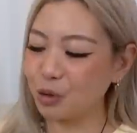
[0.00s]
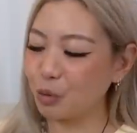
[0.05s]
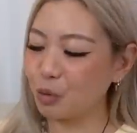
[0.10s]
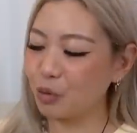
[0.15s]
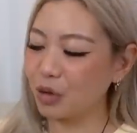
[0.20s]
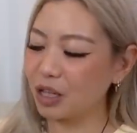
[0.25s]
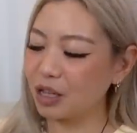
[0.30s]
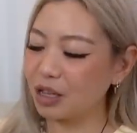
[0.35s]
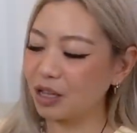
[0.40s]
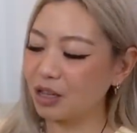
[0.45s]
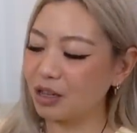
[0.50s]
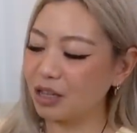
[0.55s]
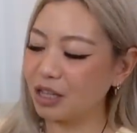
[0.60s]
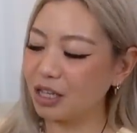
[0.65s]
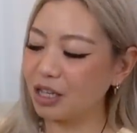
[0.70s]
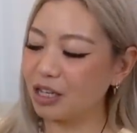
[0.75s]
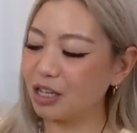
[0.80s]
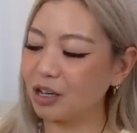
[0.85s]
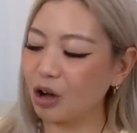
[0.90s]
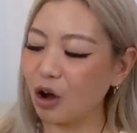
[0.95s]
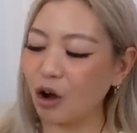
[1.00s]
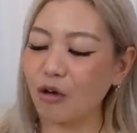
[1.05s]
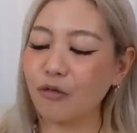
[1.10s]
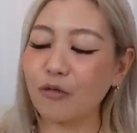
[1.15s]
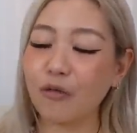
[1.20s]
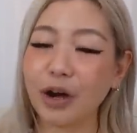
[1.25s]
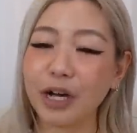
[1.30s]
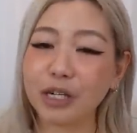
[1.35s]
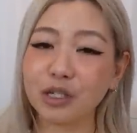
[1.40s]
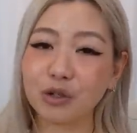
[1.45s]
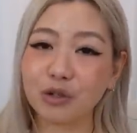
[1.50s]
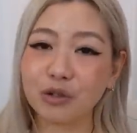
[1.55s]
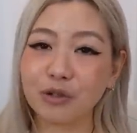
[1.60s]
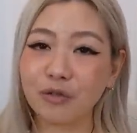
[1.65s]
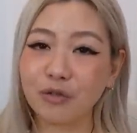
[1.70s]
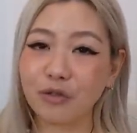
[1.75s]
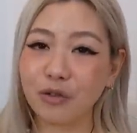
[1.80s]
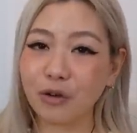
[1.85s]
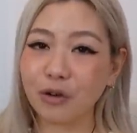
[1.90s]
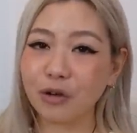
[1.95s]
with the off-white
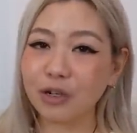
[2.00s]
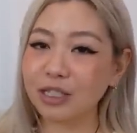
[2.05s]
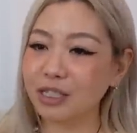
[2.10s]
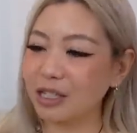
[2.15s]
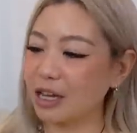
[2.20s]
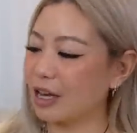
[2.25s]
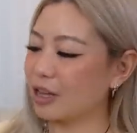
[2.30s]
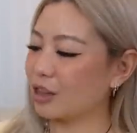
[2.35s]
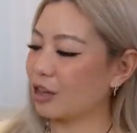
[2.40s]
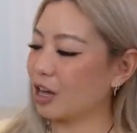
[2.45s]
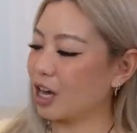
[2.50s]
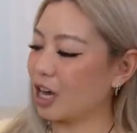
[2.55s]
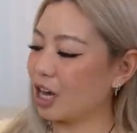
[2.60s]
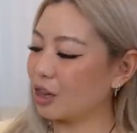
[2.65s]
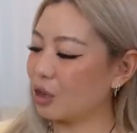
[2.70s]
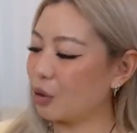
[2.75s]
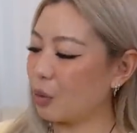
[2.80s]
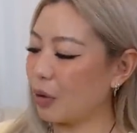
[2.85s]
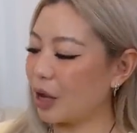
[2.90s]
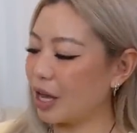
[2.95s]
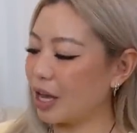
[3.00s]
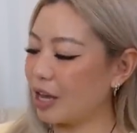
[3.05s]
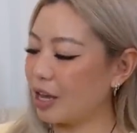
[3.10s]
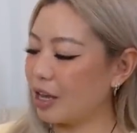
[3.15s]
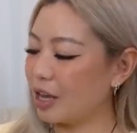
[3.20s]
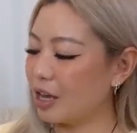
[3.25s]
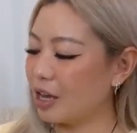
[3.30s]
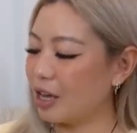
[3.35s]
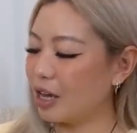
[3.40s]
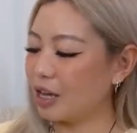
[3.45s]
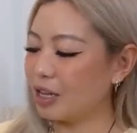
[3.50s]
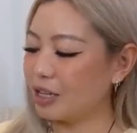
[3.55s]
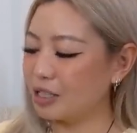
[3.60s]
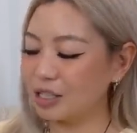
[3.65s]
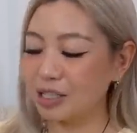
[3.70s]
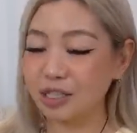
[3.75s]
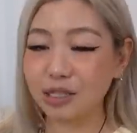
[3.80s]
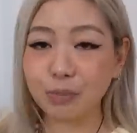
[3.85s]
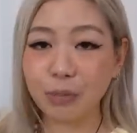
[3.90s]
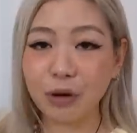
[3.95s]
Jordan 4s. Like the colorway,
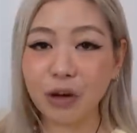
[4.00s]
it's just